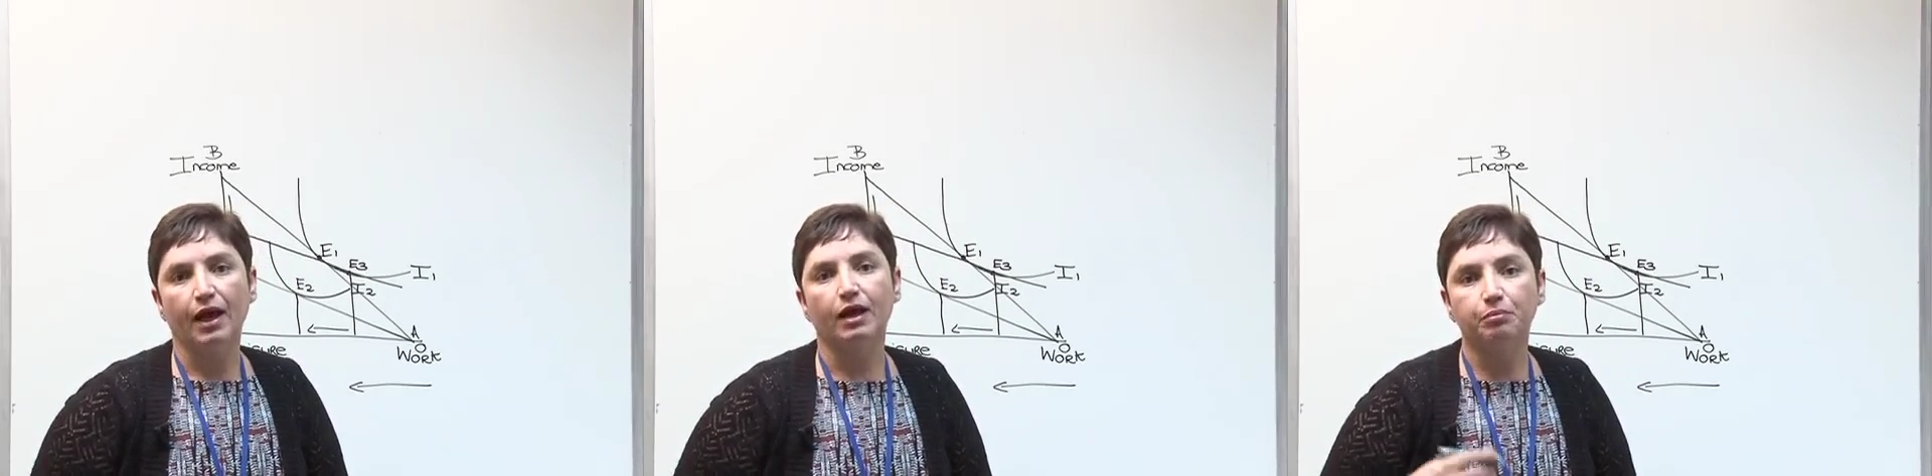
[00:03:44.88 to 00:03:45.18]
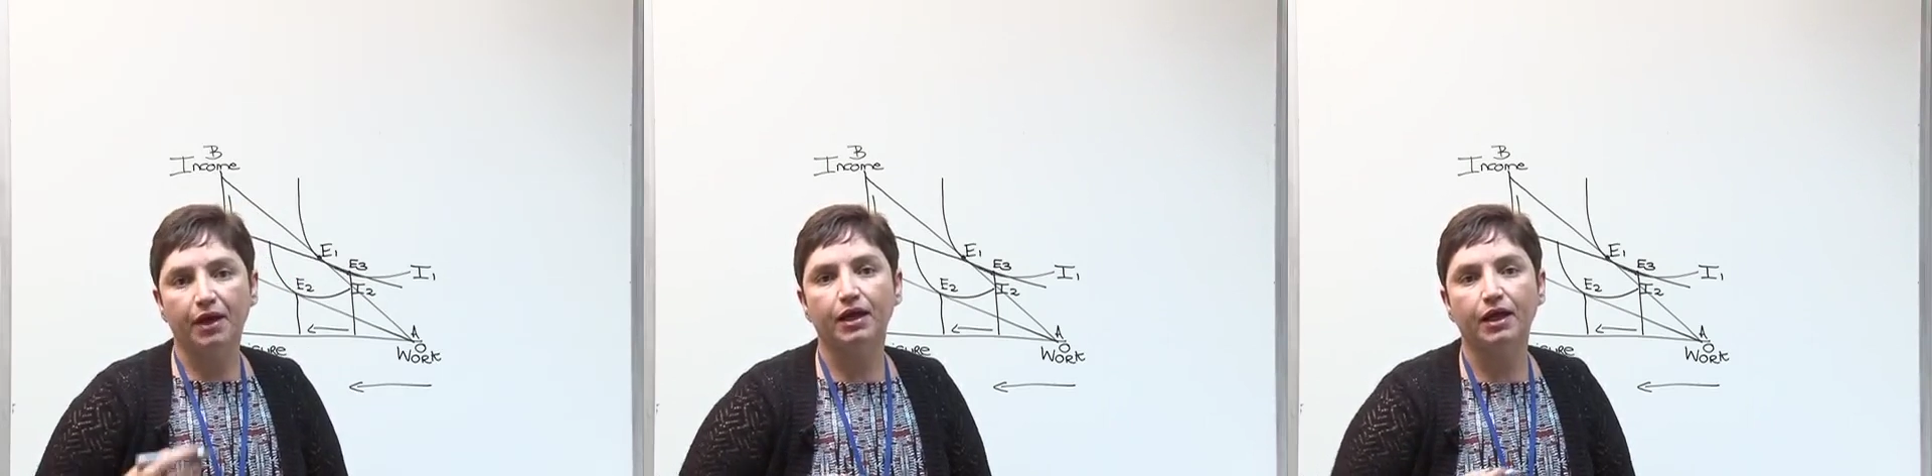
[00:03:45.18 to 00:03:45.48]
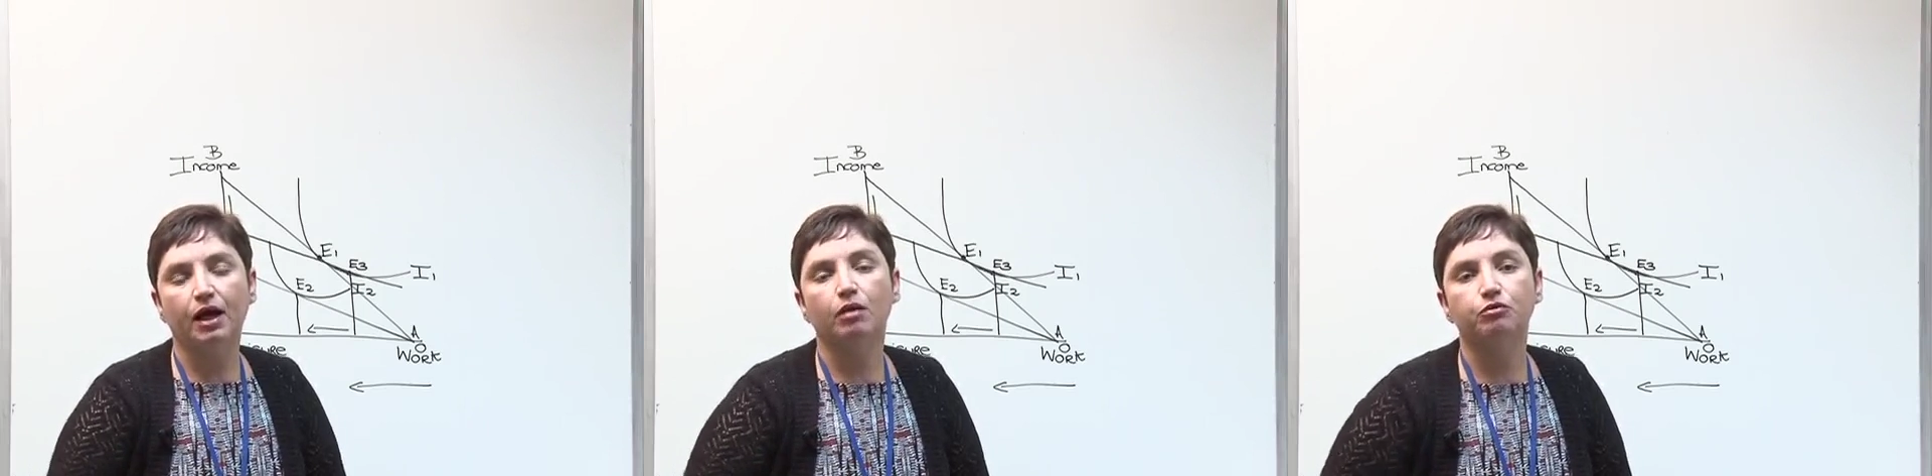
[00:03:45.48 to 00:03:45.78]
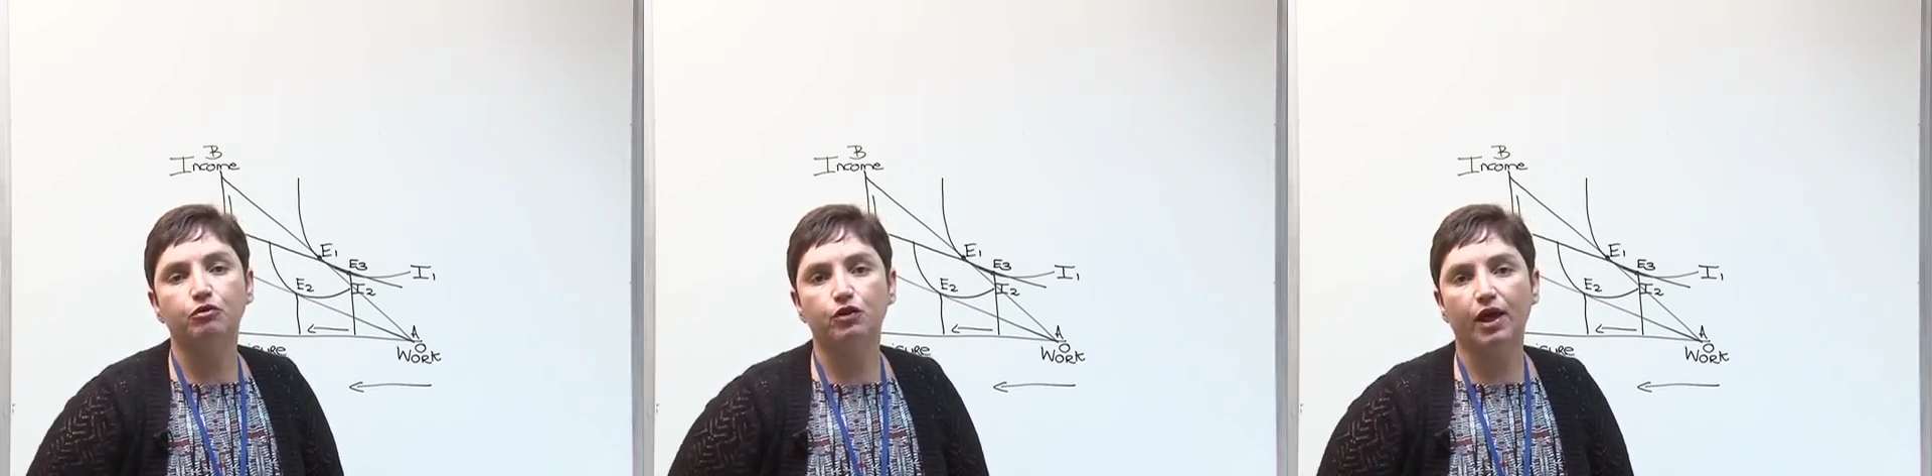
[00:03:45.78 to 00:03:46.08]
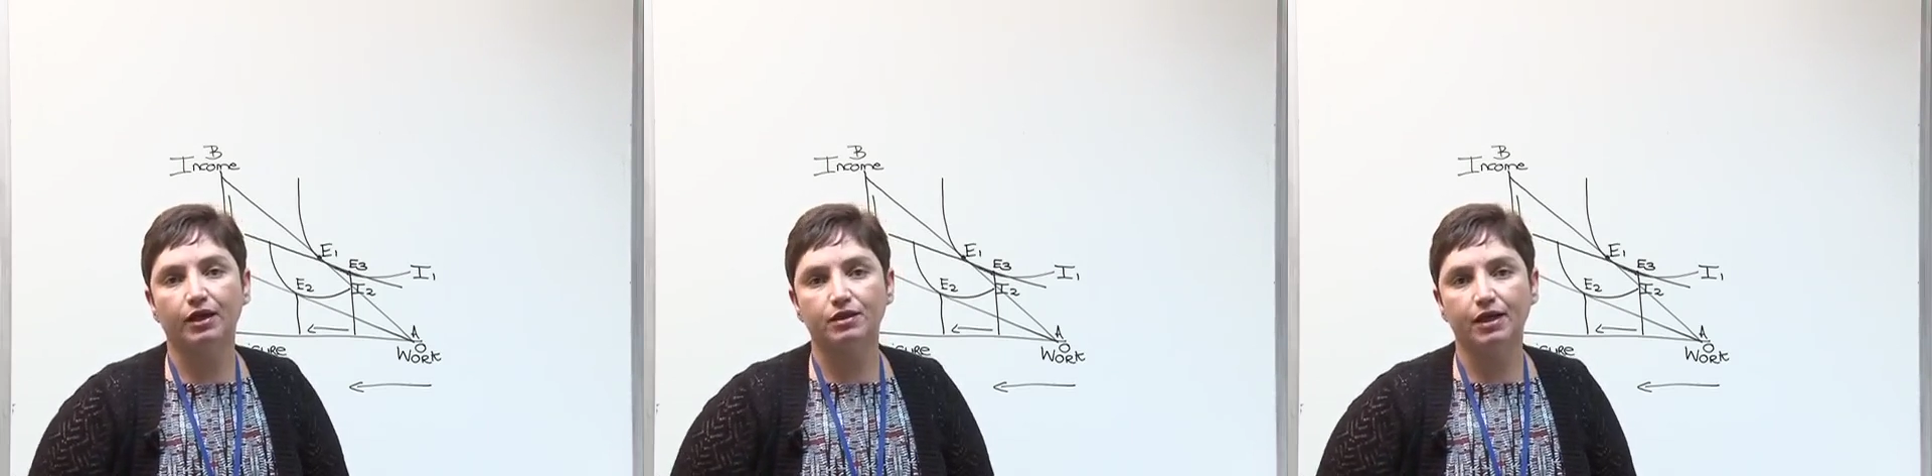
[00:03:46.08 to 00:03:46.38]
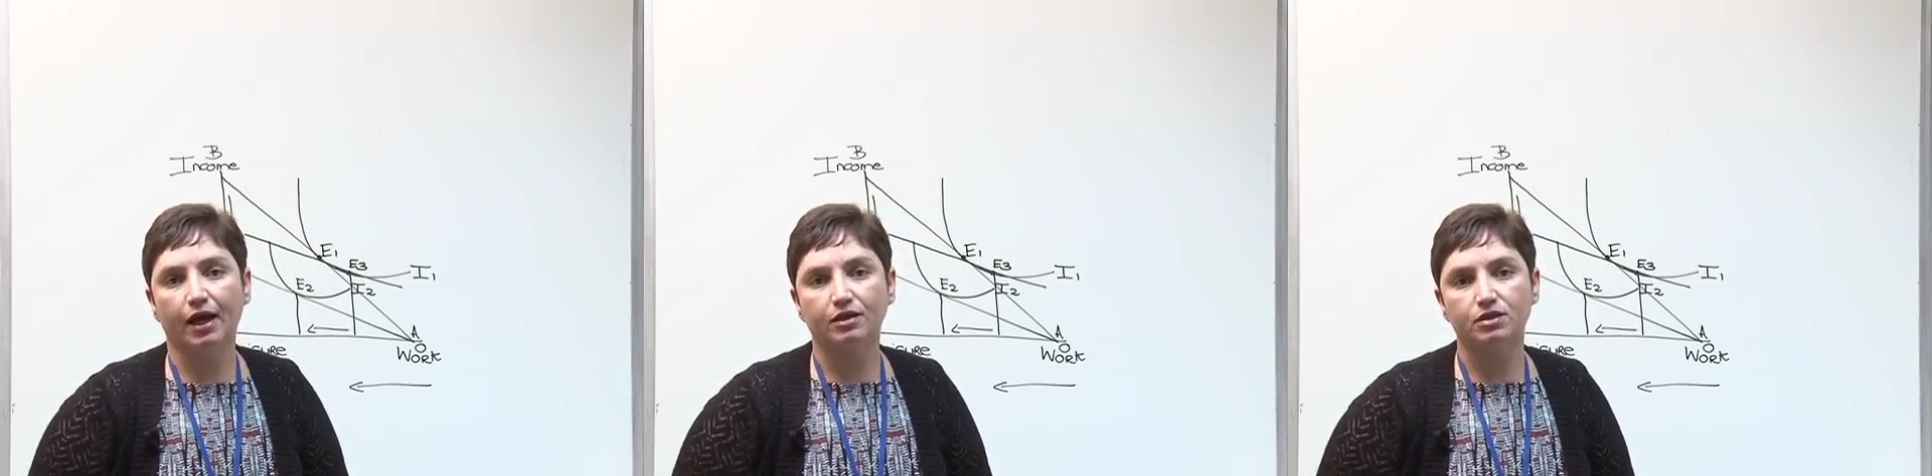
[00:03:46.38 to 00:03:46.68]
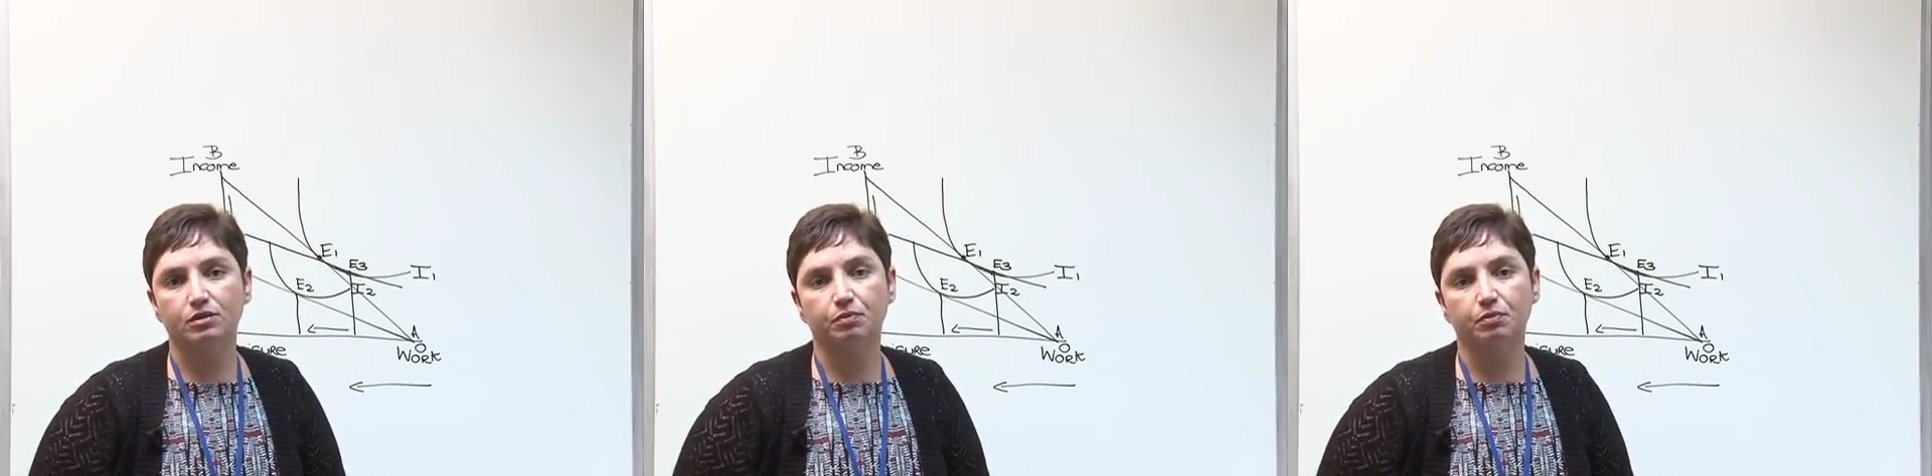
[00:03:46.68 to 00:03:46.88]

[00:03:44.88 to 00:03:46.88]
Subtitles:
and make up for that tax.